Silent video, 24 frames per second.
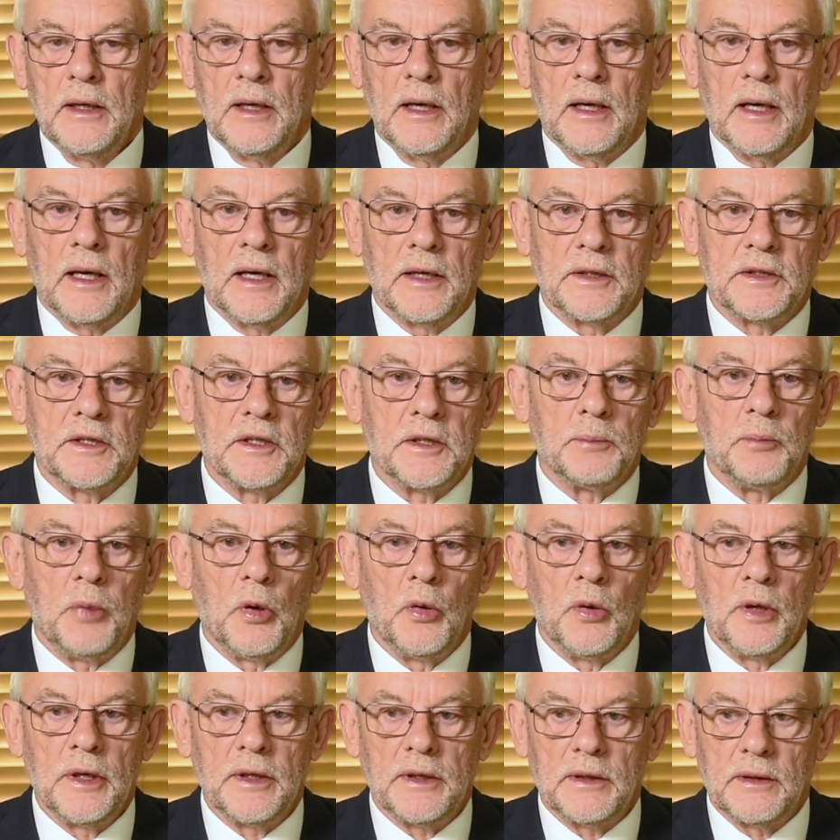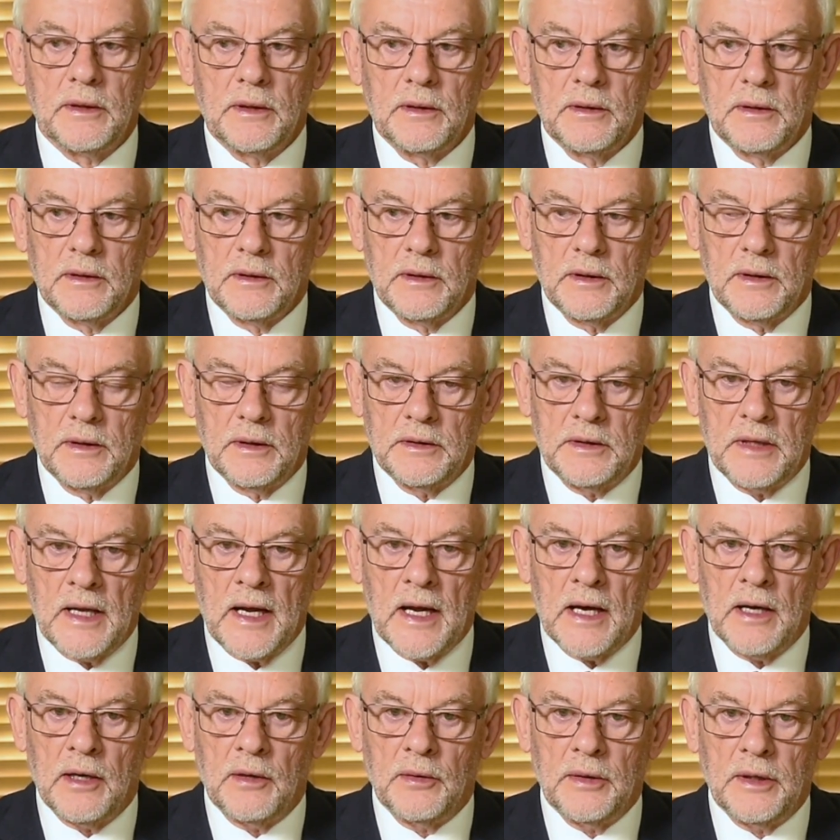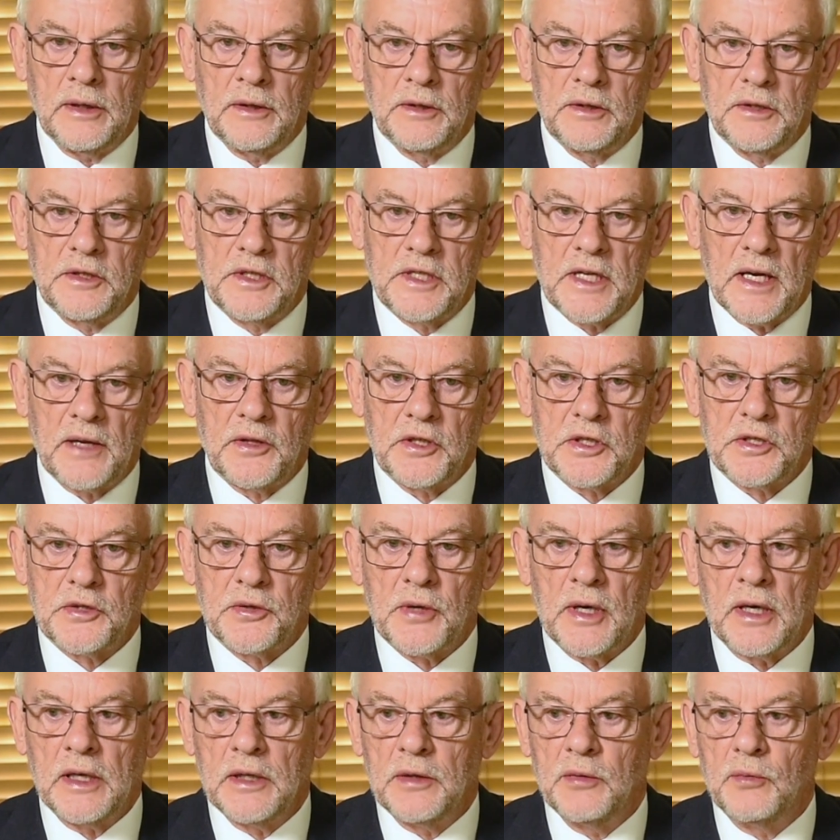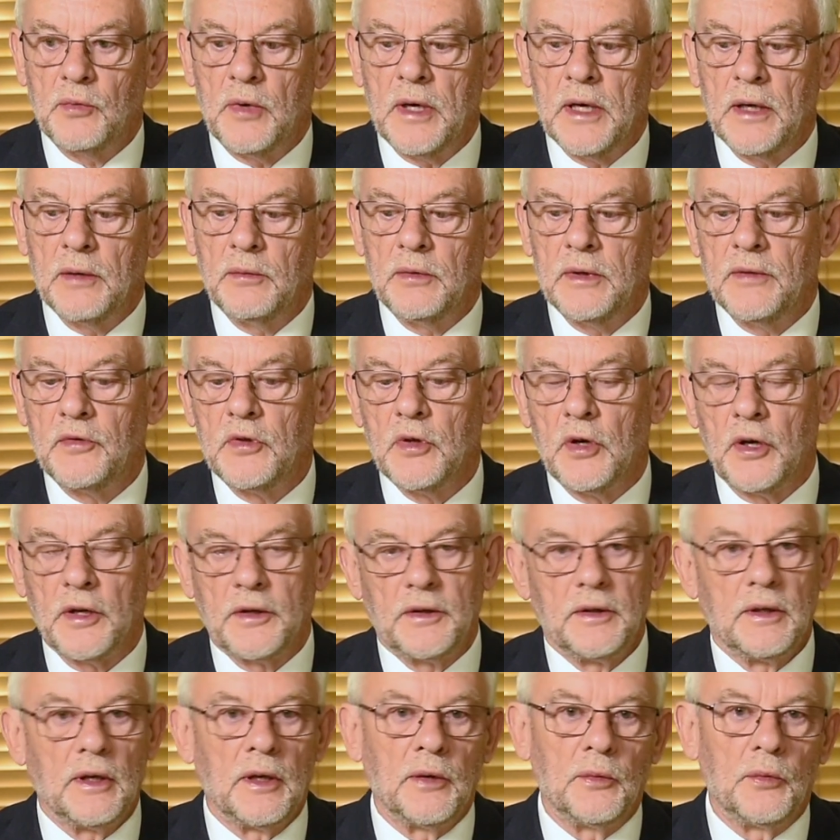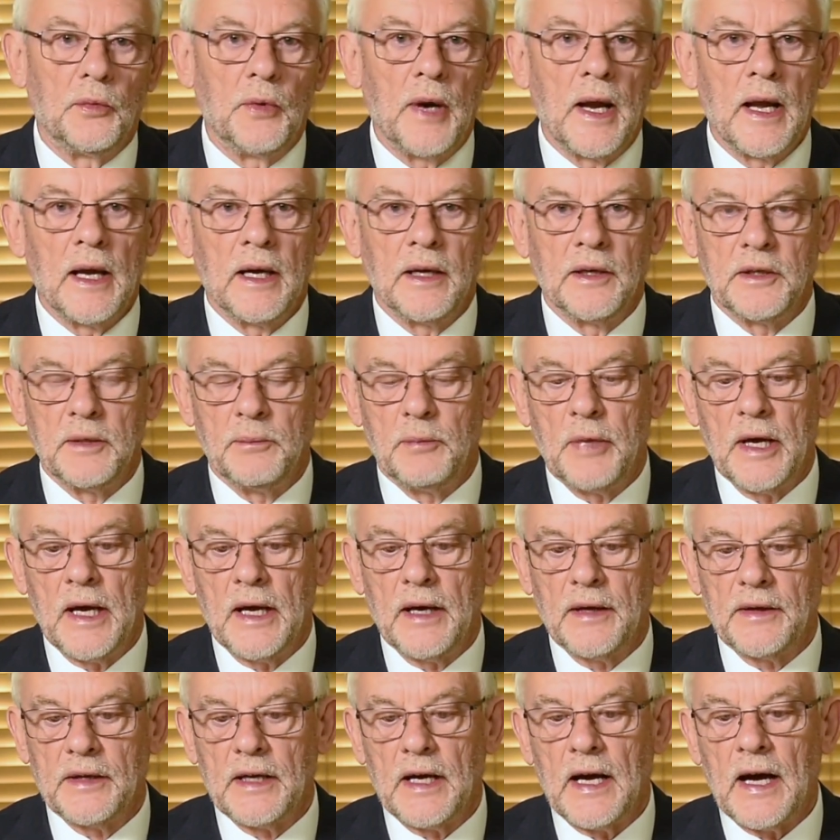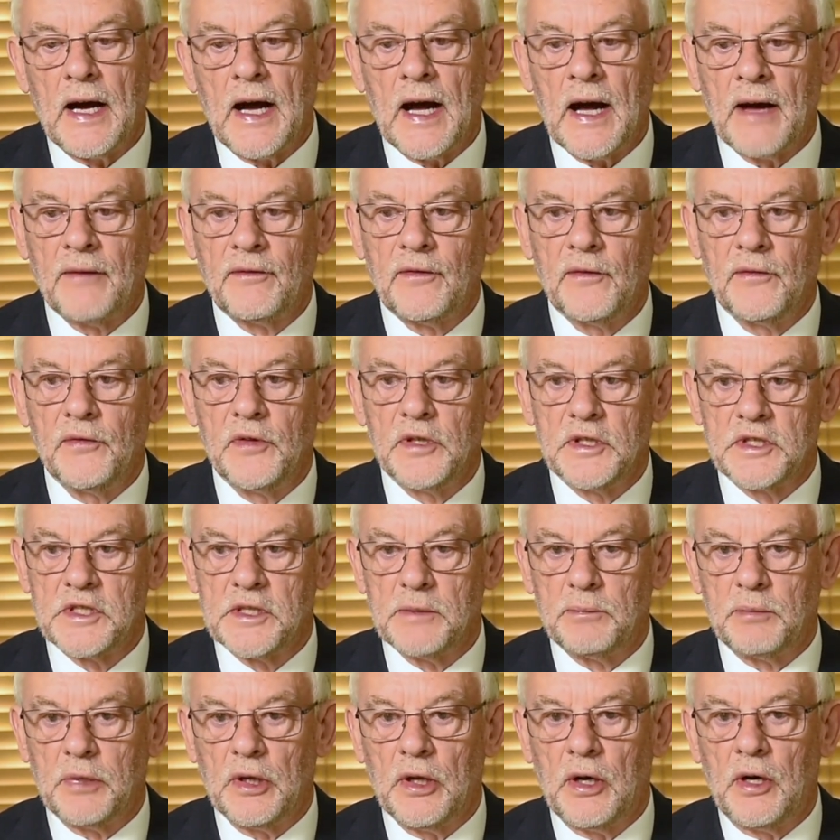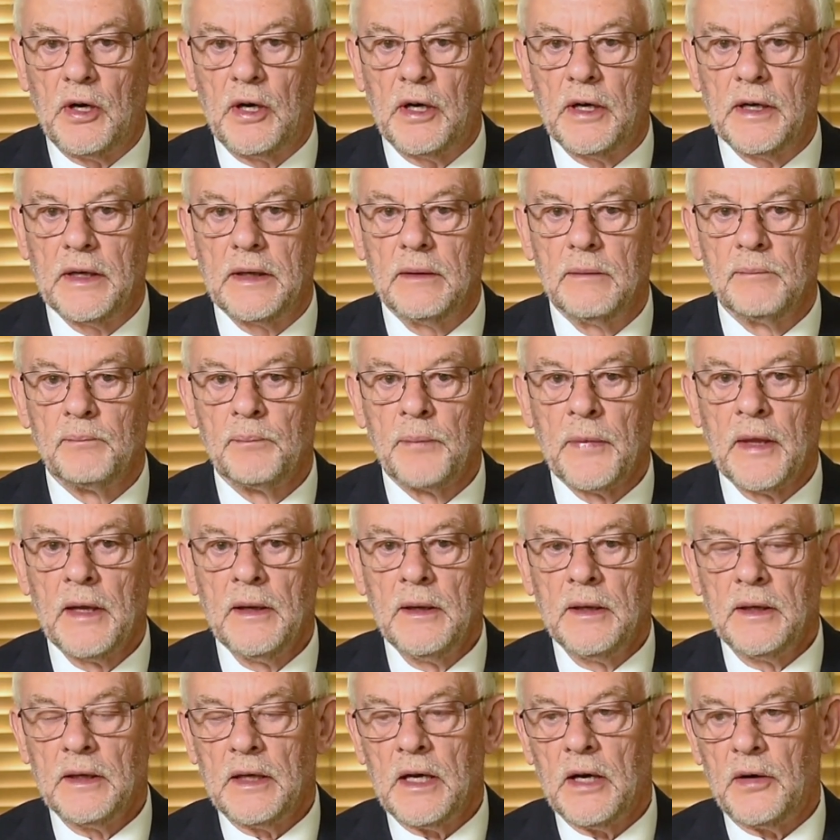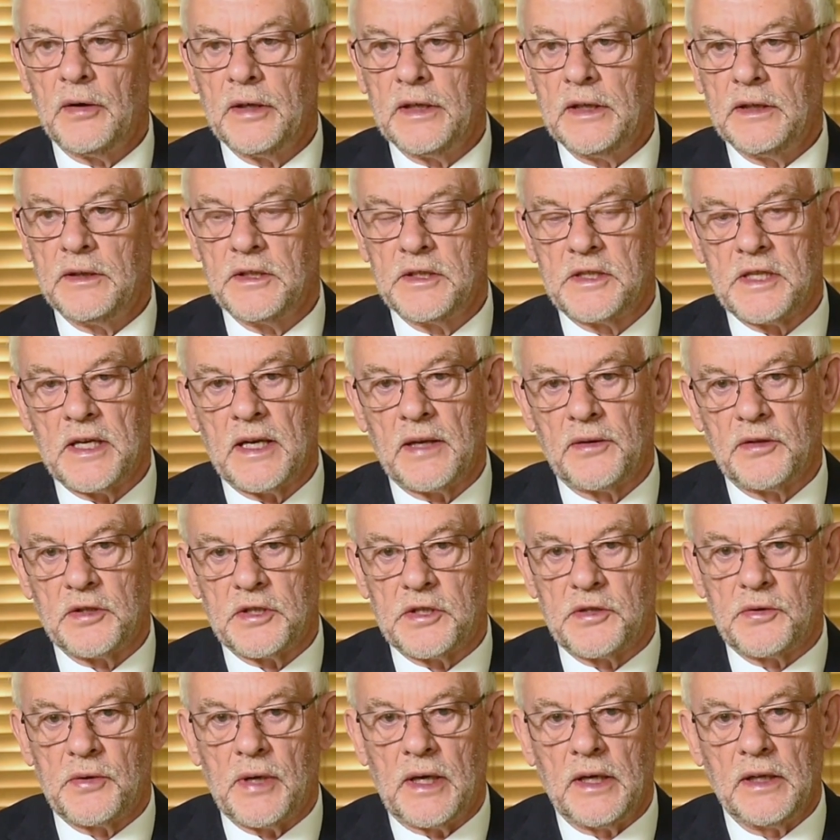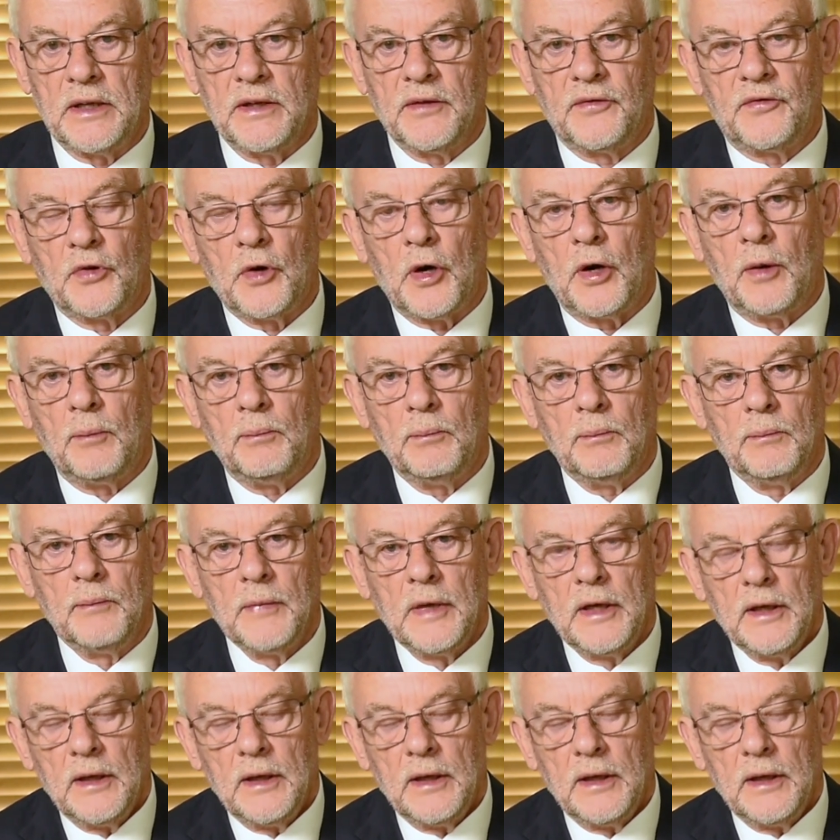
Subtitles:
to the point now in South Australia where we've got around about half of the supply going into South Australia from